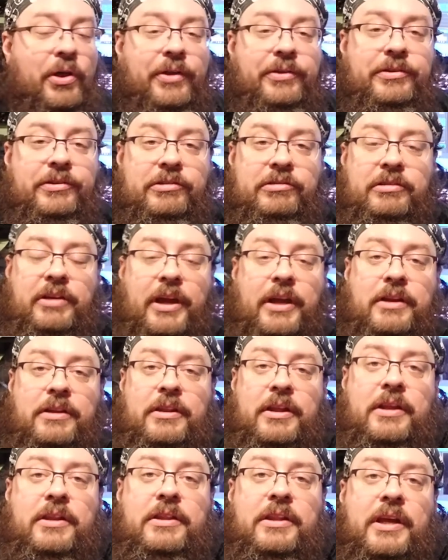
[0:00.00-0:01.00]
on the
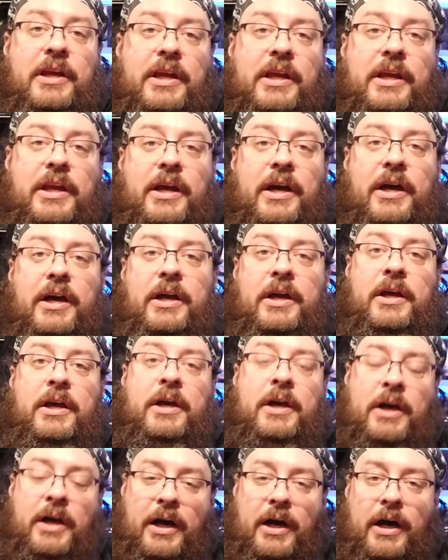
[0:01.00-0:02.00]
site that they
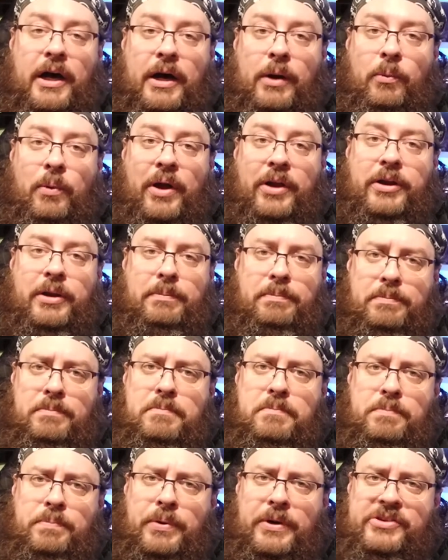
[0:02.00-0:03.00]
wound up
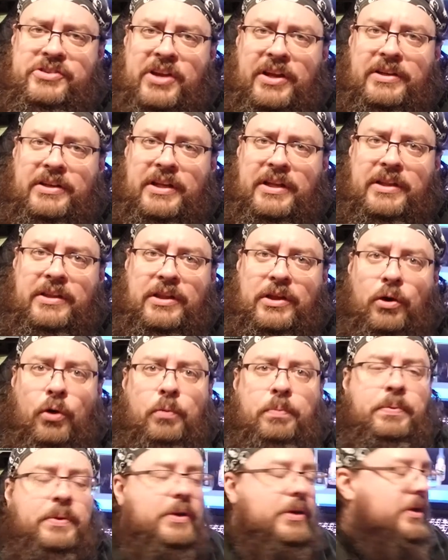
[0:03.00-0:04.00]
presenting the
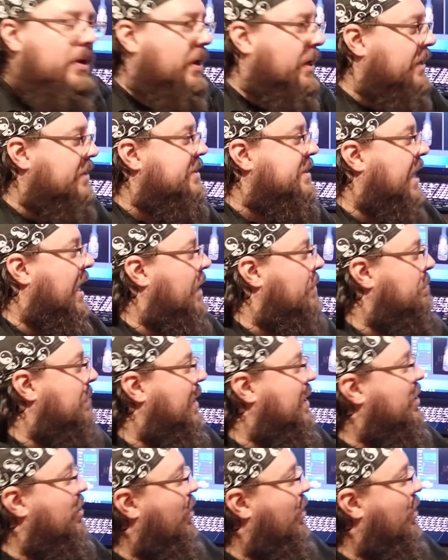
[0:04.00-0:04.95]
Open Scan Mini